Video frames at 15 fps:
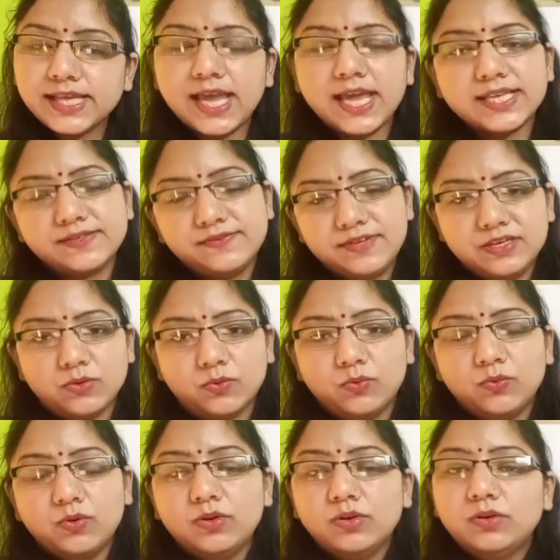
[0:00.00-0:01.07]
as we know
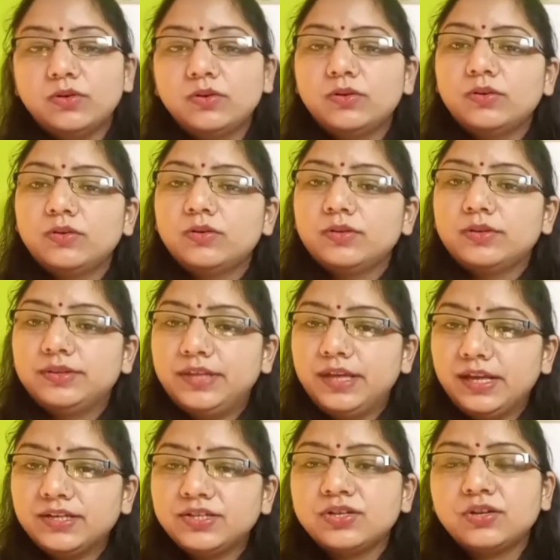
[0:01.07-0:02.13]

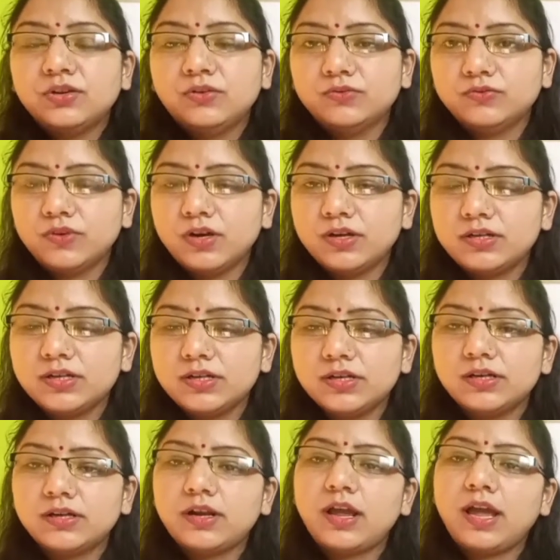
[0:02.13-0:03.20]
that
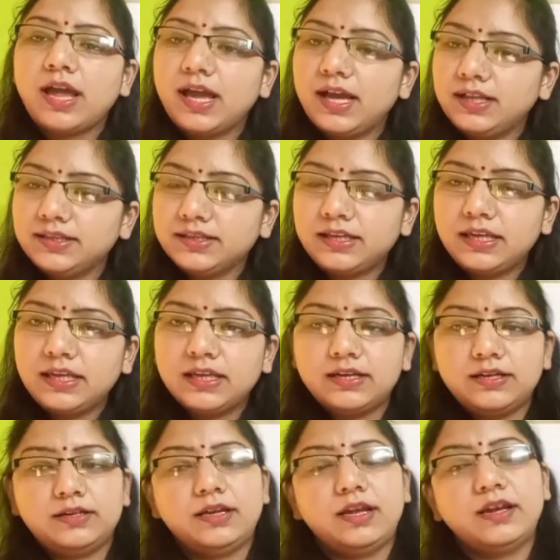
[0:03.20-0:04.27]
water,
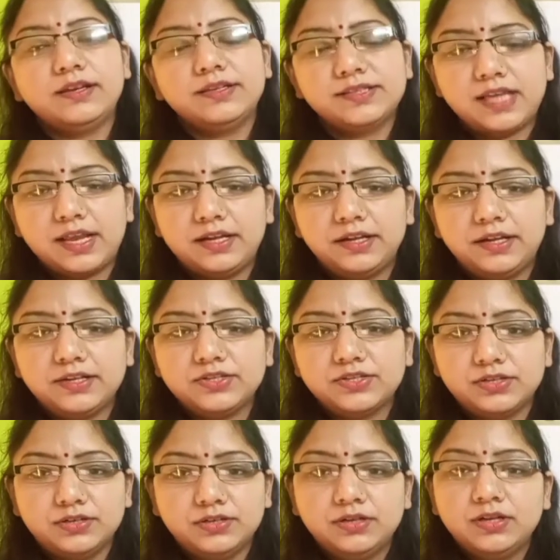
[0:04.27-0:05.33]
healthcare and
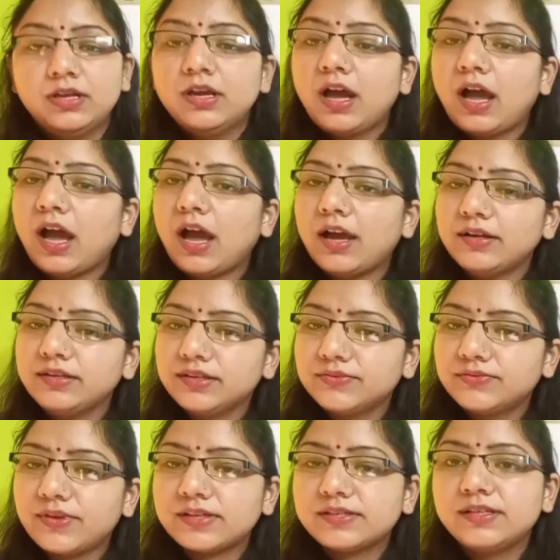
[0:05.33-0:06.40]
sanitation are the
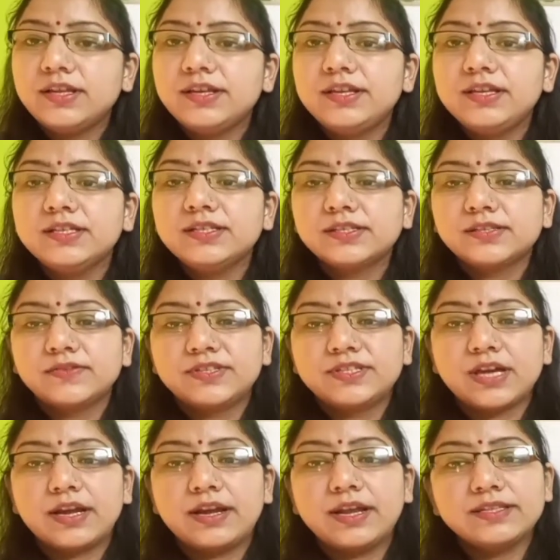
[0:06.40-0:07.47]
facilities which are
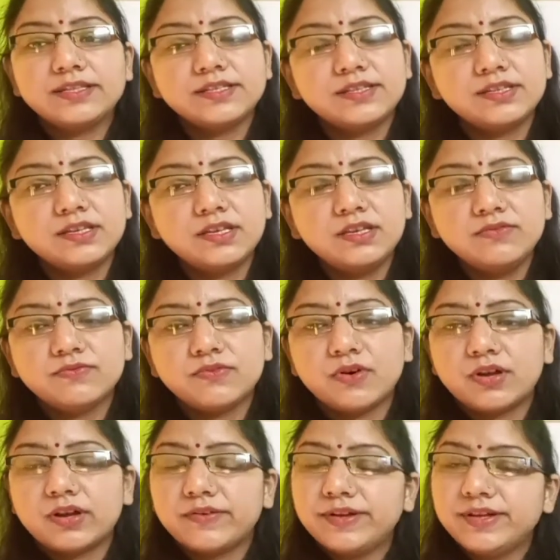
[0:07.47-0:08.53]
necessary for
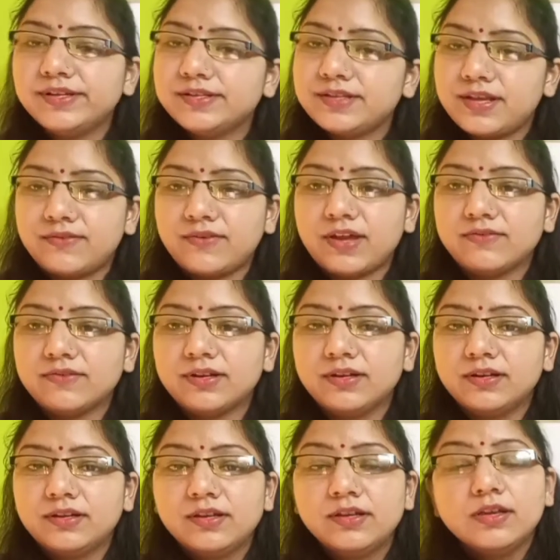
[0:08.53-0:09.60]
our survival.
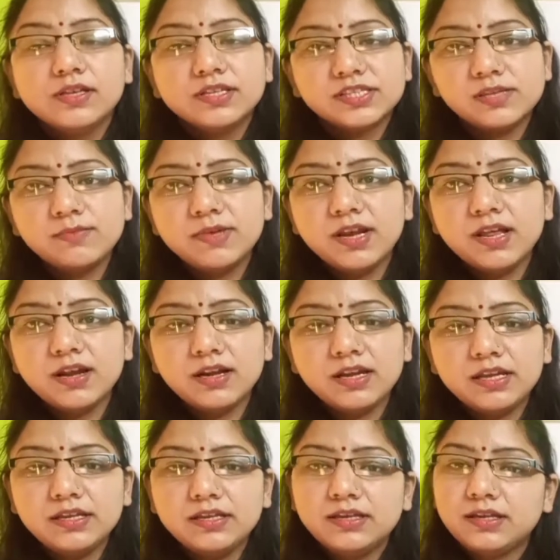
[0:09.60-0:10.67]

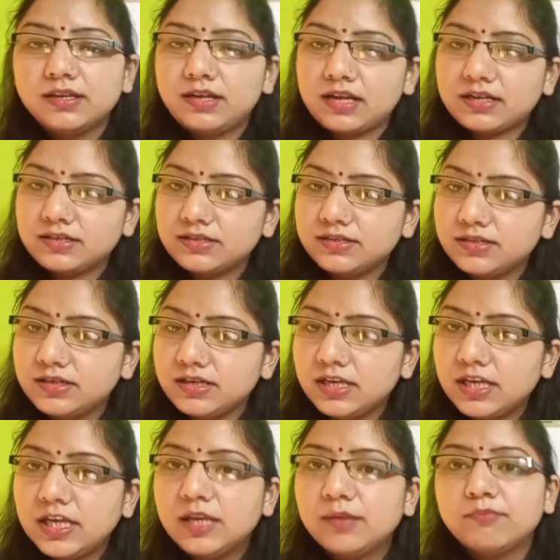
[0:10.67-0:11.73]
Similarly,
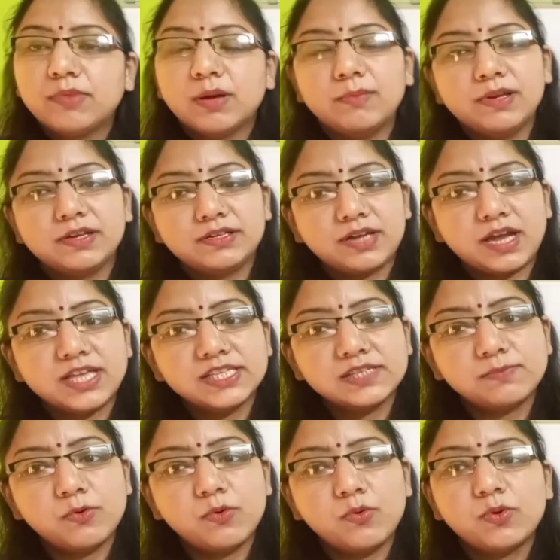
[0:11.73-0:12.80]
electricity, public
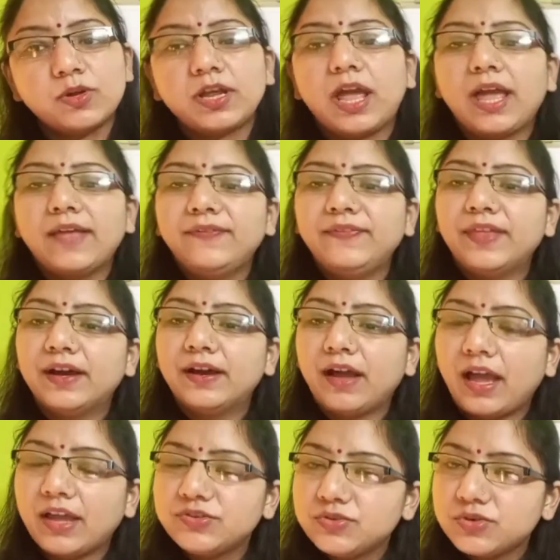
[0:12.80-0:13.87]
transport and the
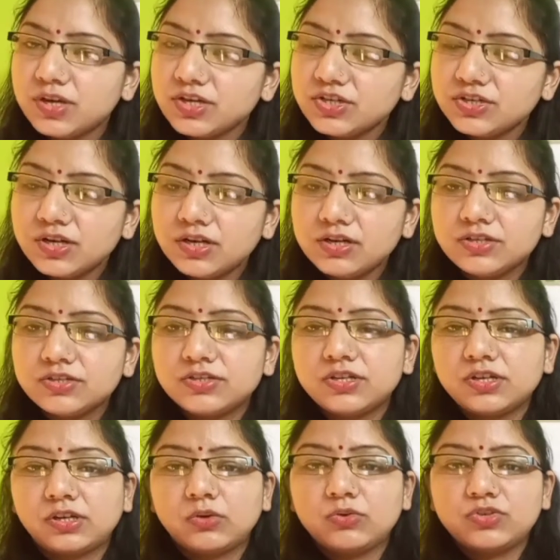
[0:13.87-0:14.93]
educational
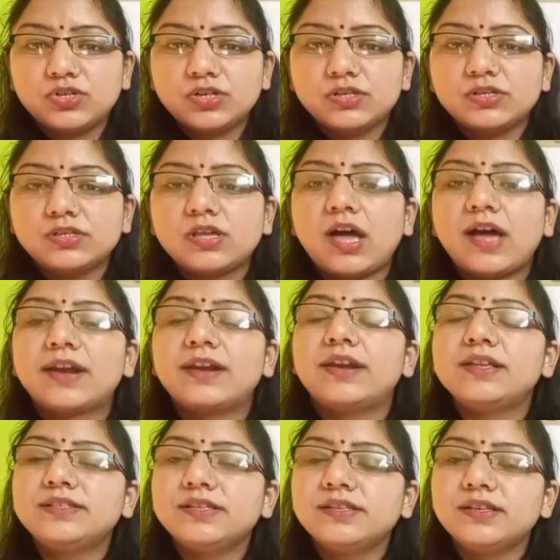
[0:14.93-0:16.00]
institutions are
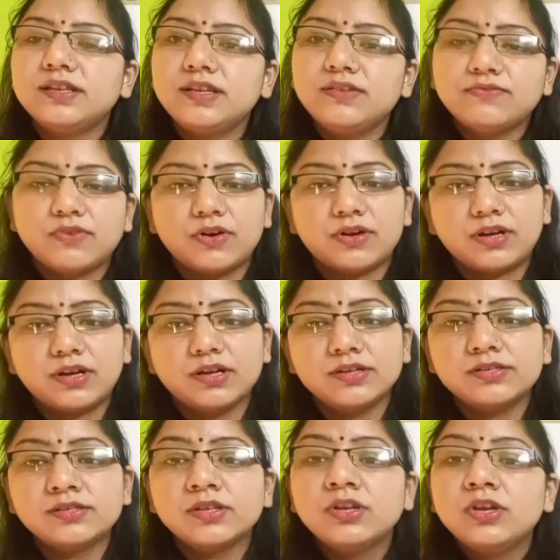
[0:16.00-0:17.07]
necessary for
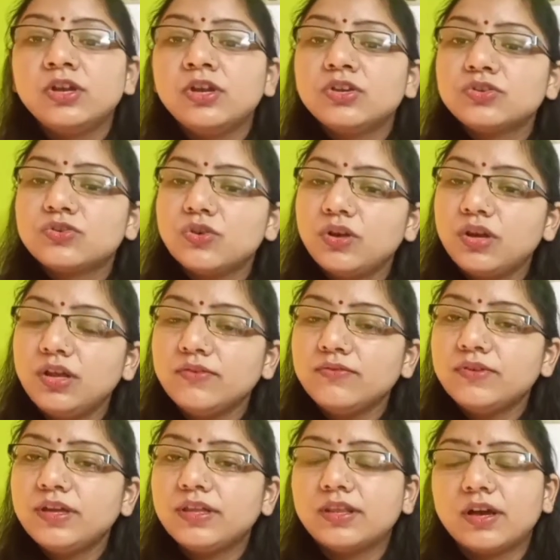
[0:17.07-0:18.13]
us to live
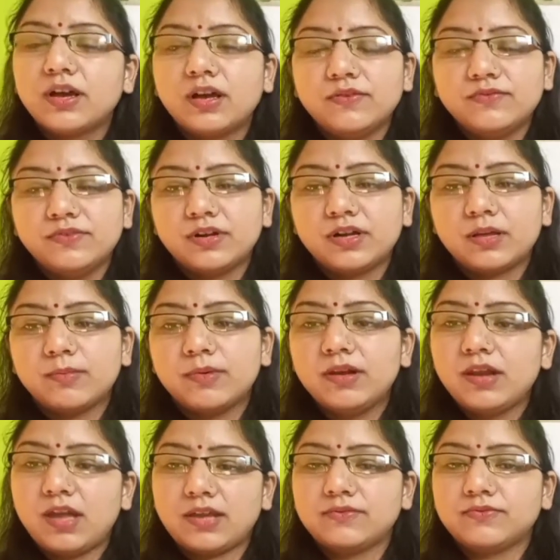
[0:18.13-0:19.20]
in a comfortable
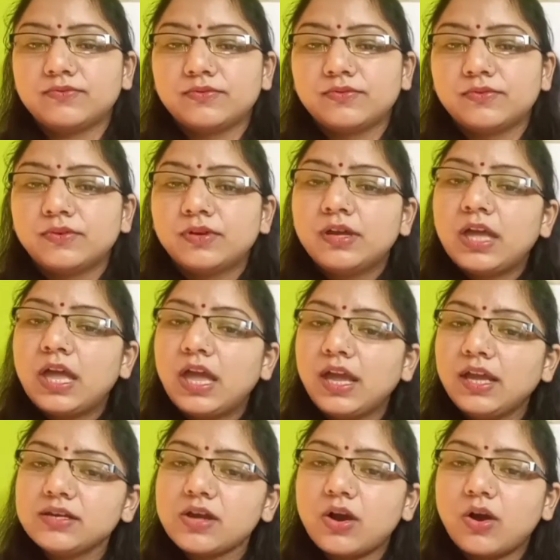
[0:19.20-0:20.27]
life.
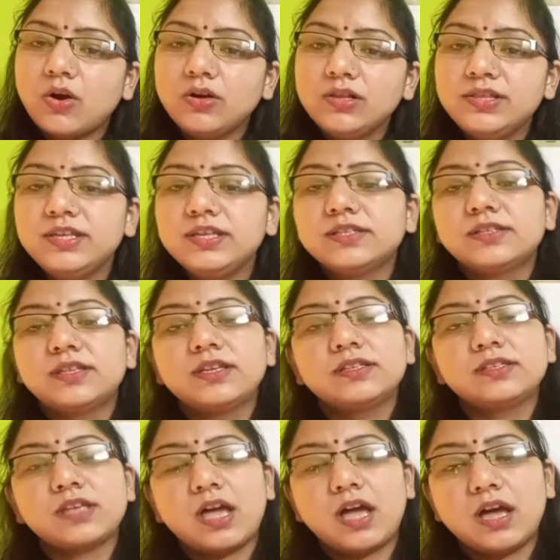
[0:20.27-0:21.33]
And all these things
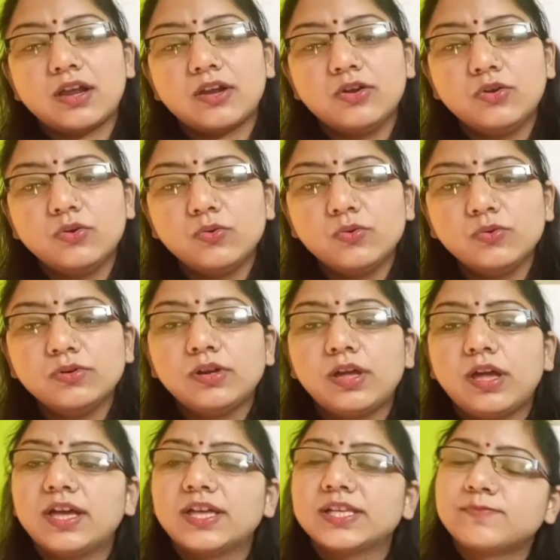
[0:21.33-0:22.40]
are known
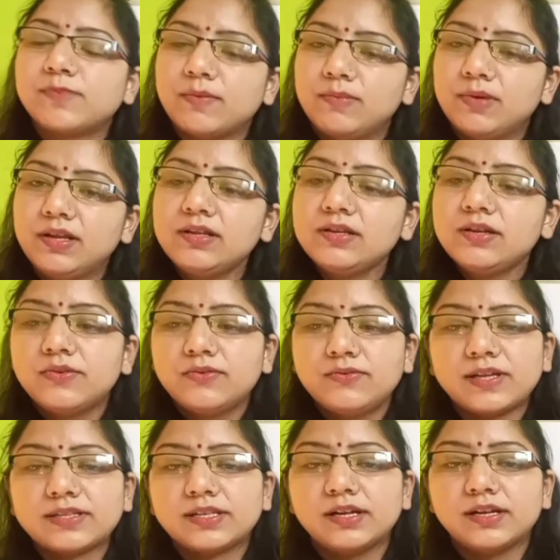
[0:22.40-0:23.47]
as public
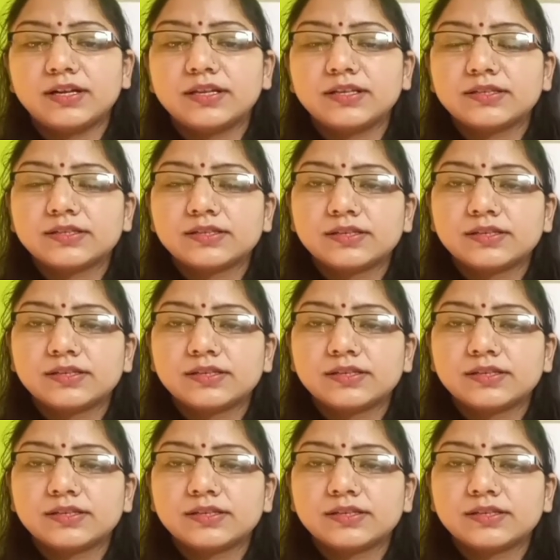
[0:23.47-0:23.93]
facilities.